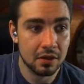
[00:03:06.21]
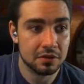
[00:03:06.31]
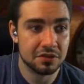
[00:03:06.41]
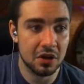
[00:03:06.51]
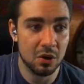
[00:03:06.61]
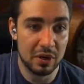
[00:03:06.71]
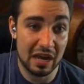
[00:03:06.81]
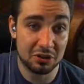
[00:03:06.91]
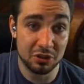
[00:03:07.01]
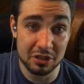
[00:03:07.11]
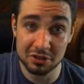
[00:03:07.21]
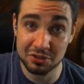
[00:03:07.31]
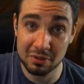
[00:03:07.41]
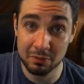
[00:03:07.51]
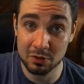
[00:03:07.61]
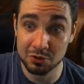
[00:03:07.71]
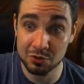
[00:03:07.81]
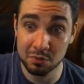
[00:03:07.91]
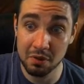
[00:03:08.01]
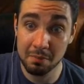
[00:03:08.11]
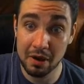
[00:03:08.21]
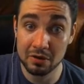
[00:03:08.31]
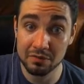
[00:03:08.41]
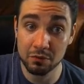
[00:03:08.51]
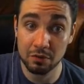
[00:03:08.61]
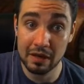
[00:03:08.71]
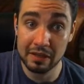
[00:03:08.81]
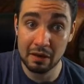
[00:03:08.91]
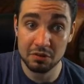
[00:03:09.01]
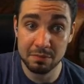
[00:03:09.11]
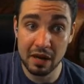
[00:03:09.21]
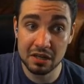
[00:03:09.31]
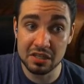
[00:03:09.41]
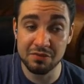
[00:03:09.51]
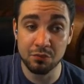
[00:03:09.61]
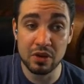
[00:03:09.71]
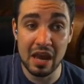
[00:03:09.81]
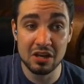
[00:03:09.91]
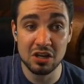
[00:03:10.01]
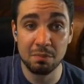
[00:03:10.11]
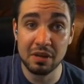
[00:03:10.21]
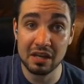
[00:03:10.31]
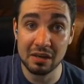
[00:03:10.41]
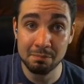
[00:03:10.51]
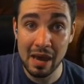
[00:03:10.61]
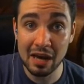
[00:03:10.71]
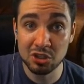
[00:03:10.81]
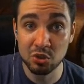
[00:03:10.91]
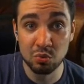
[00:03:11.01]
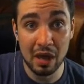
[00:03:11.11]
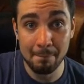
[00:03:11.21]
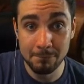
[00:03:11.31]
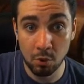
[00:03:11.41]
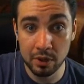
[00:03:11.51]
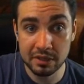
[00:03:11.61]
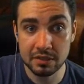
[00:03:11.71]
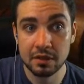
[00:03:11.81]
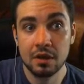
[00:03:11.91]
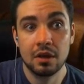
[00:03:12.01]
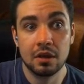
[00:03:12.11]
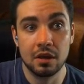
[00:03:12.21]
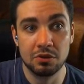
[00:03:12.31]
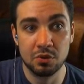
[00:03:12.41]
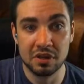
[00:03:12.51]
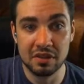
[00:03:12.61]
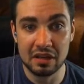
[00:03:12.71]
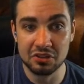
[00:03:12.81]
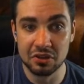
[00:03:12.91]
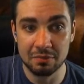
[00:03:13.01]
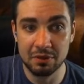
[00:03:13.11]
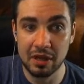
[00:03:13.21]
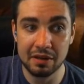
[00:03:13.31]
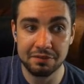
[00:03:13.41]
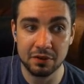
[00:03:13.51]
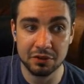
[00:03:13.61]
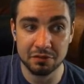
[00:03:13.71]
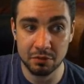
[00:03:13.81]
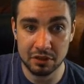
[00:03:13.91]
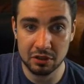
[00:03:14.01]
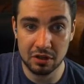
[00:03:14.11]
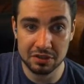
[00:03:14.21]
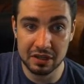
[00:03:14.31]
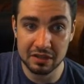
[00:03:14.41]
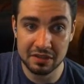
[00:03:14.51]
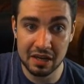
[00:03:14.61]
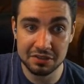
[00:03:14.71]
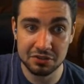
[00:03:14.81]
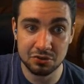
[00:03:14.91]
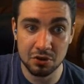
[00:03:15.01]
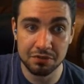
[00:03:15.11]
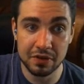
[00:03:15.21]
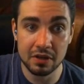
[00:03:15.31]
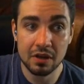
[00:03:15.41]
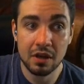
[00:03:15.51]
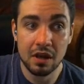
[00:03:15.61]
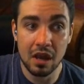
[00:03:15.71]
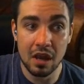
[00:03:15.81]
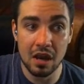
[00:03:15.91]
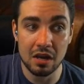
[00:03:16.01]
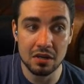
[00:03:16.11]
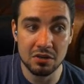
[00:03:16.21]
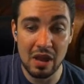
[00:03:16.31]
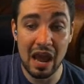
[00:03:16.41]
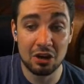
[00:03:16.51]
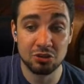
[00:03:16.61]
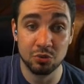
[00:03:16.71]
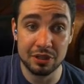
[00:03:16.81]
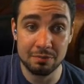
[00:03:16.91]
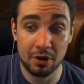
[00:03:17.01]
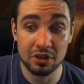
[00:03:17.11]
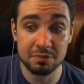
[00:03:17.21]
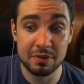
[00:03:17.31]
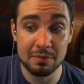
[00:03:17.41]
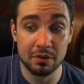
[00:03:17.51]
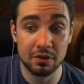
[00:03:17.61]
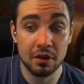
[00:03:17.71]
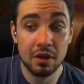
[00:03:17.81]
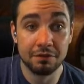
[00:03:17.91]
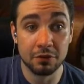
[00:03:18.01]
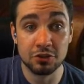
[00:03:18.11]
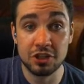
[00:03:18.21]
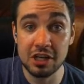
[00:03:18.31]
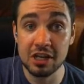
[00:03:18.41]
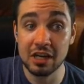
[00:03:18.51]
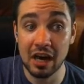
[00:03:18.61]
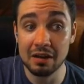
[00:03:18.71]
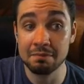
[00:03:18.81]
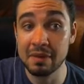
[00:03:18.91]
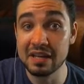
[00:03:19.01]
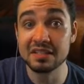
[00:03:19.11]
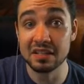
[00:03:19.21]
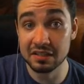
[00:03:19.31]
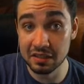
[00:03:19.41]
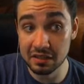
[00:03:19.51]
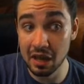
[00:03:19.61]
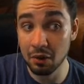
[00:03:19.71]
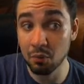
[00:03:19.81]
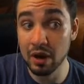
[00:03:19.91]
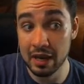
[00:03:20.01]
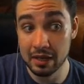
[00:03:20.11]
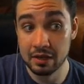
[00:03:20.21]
So it actually is similar to a modern format in that respect. If we end up getting back to that point, you can then start playing Field of Ruin alongside Assassin's Trophy and actually punish people for cheating on basics in that way.